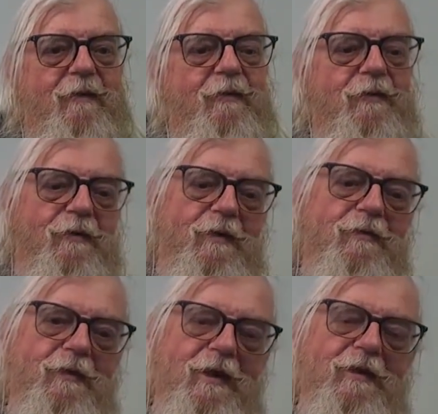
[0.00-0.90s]
it, was a, it
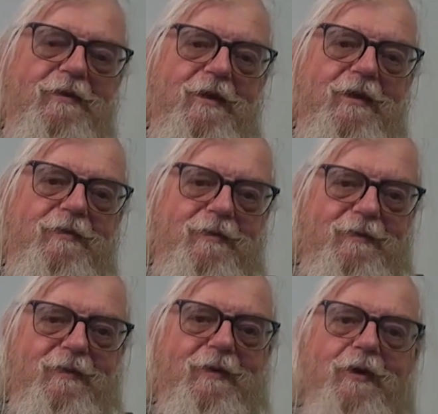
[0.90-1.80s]
was a nice life.
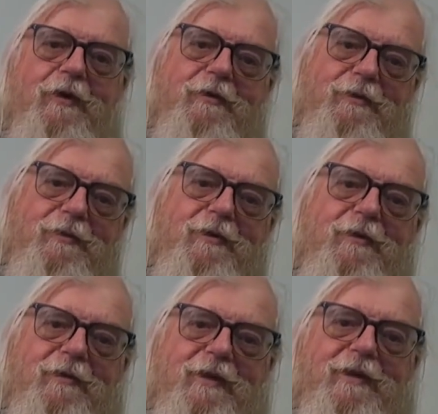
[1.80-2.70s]
My daughter was born
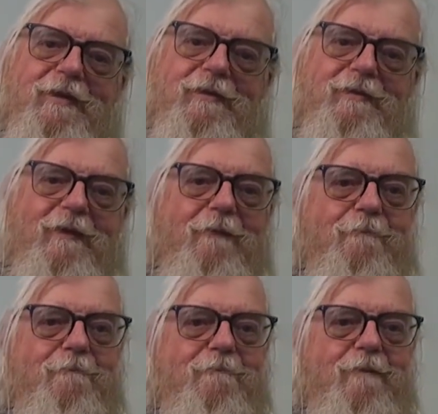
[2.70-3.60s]
over there.
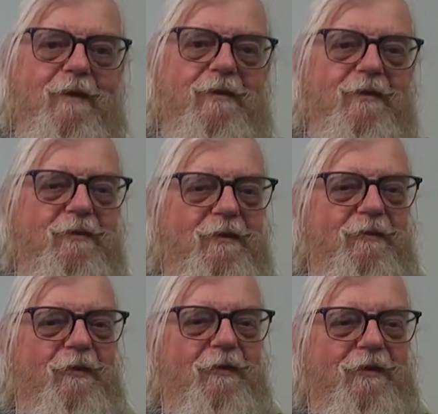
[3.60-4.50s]
She's in her
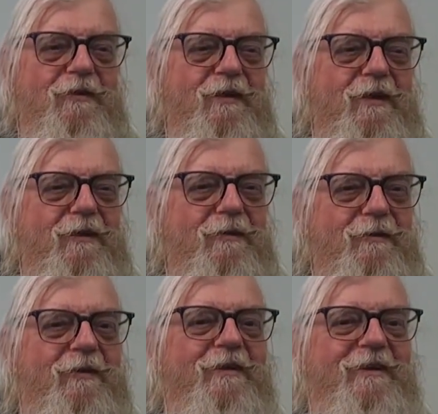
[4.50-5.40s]
40s
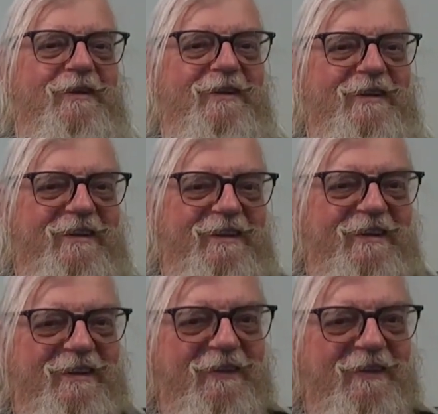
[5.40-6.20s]
now. she was